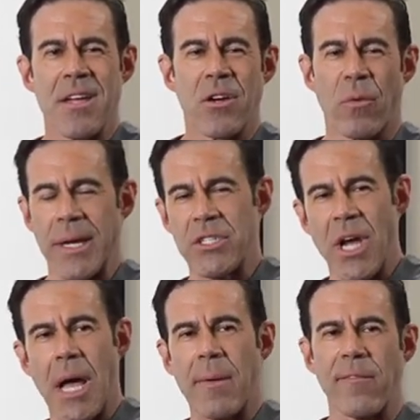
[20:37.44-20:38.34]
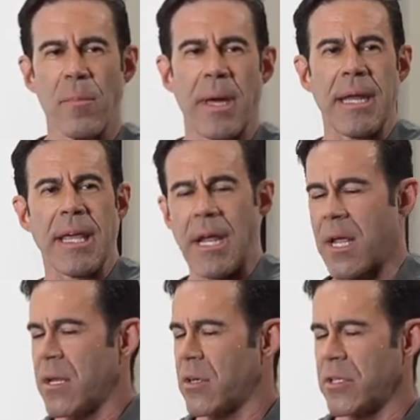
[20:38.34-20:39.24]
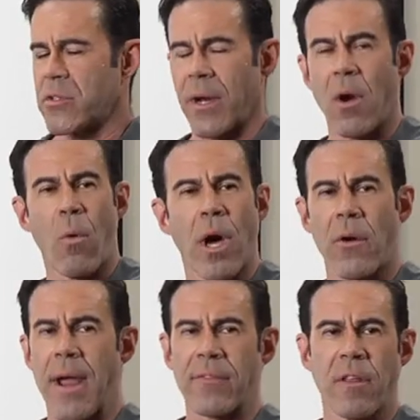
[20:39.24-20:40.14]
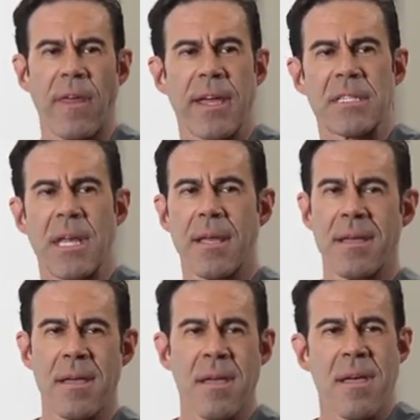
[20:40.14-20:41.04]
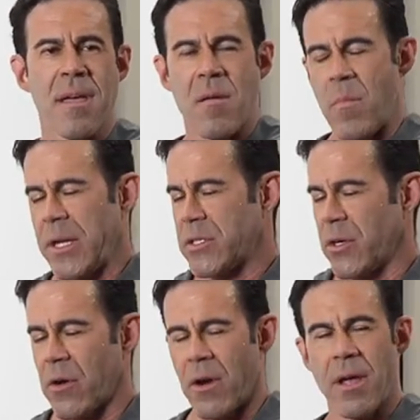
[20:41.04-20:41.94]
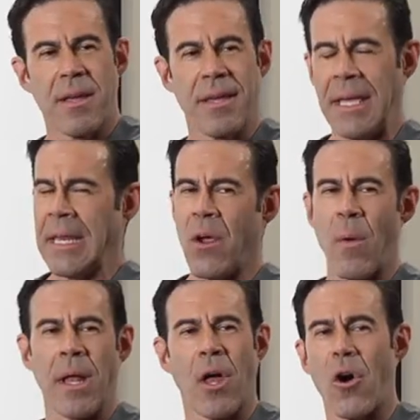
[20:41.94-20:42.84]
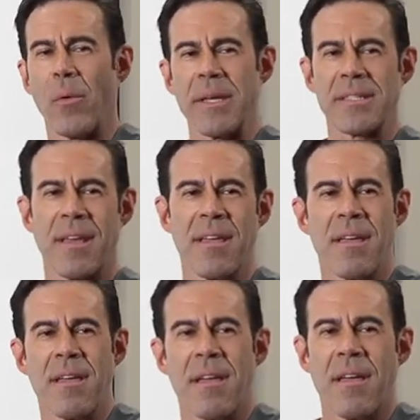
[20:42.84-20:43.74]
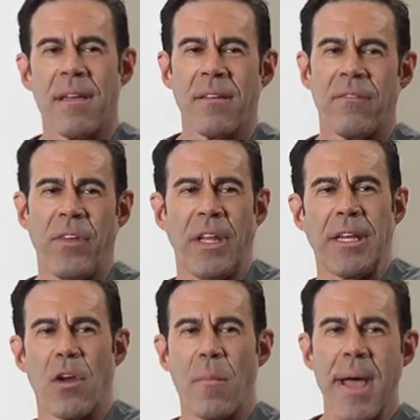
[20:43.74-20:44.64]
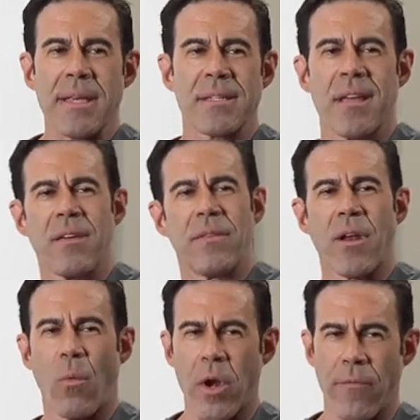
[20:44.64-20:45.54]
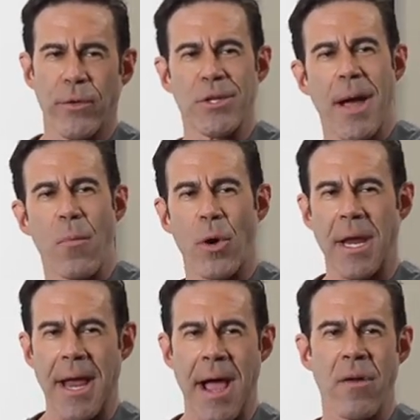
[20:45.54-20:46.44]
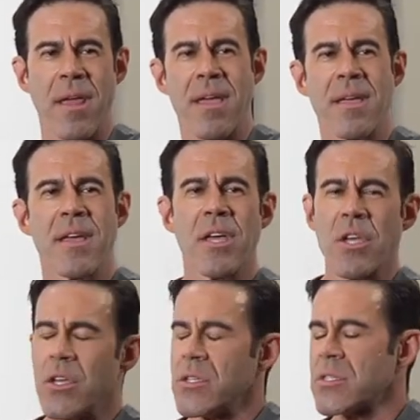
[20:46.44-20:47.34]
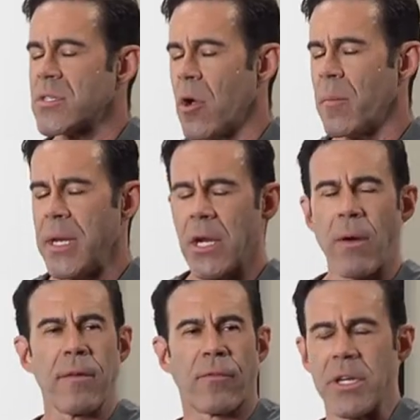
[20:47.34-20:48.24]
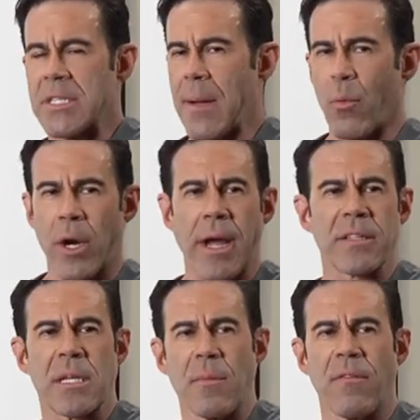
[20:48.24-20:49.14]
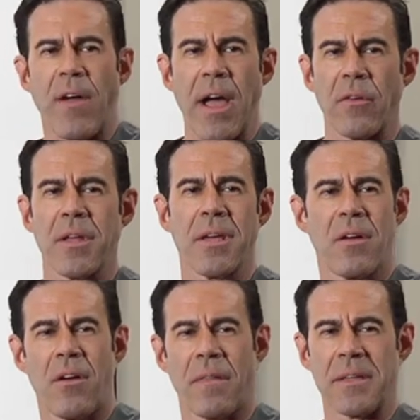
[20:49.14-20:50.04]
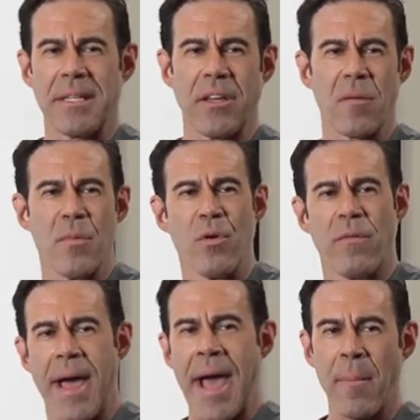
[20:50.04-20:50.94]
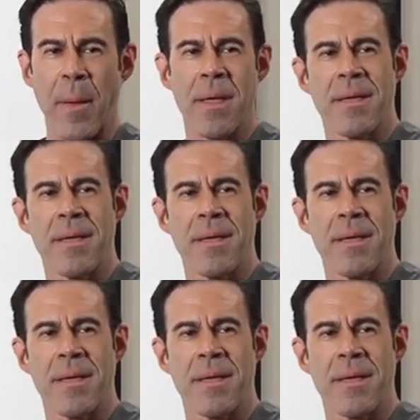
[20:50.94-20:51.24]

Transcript: Great job, everybody. Get a good drink of water after this. Make sure you're eating well always, feeling your best. You've done a wonderful job working out. So many great FreeStep workouts to be found on the Teeter Move app.